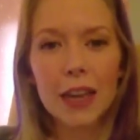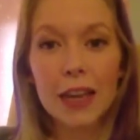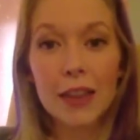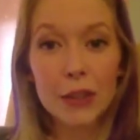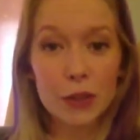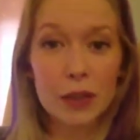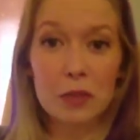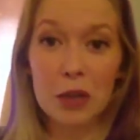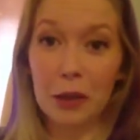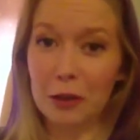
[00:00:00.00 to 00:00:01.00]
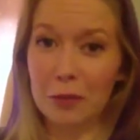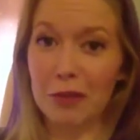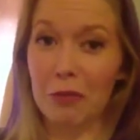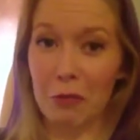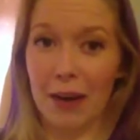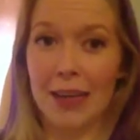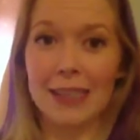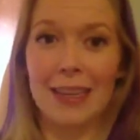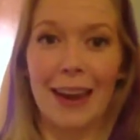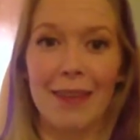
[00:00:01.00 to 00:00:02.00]
And this is going to be a little bit of a rant
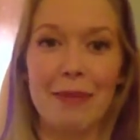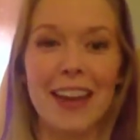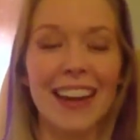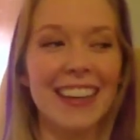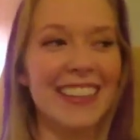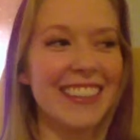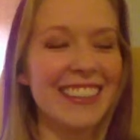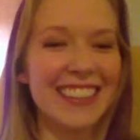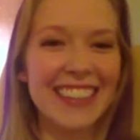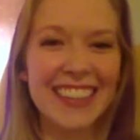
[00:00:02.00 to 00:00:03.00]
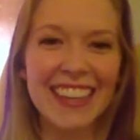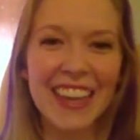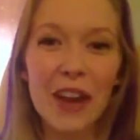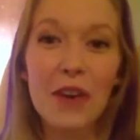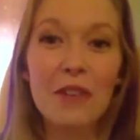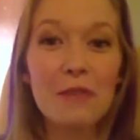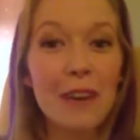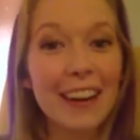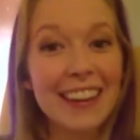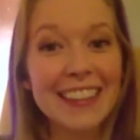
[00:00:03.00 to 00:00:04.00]
today because,
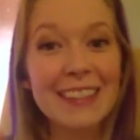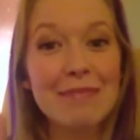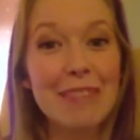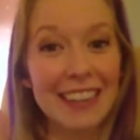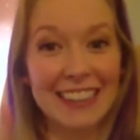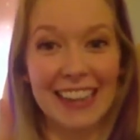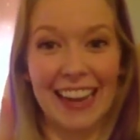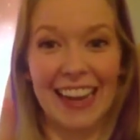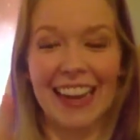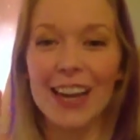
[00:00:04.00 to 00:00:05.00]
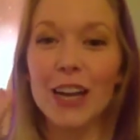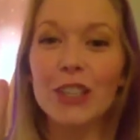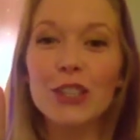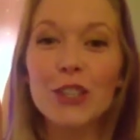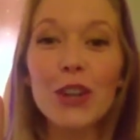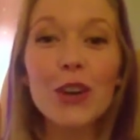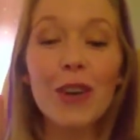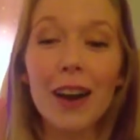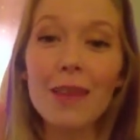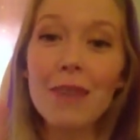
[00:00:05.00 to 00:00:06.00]
one, it's Monday,
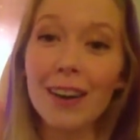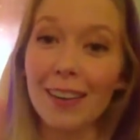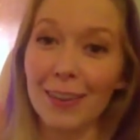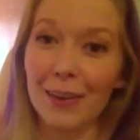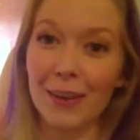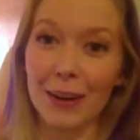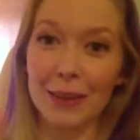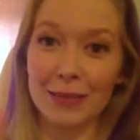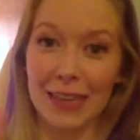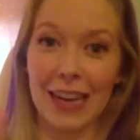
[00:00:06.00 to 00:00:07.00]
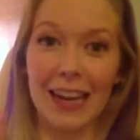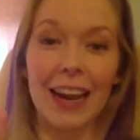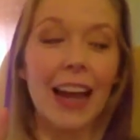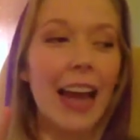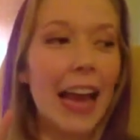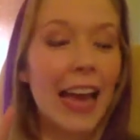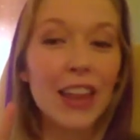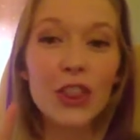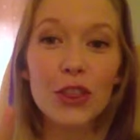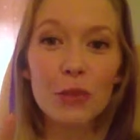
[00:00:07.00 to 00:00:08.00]
two, I'm on a low-carb day,
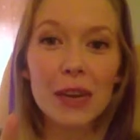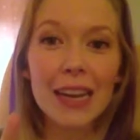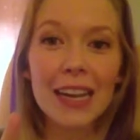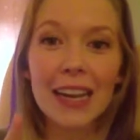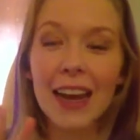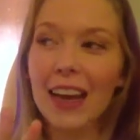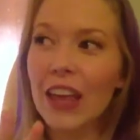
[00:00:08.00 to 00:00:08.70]
and three,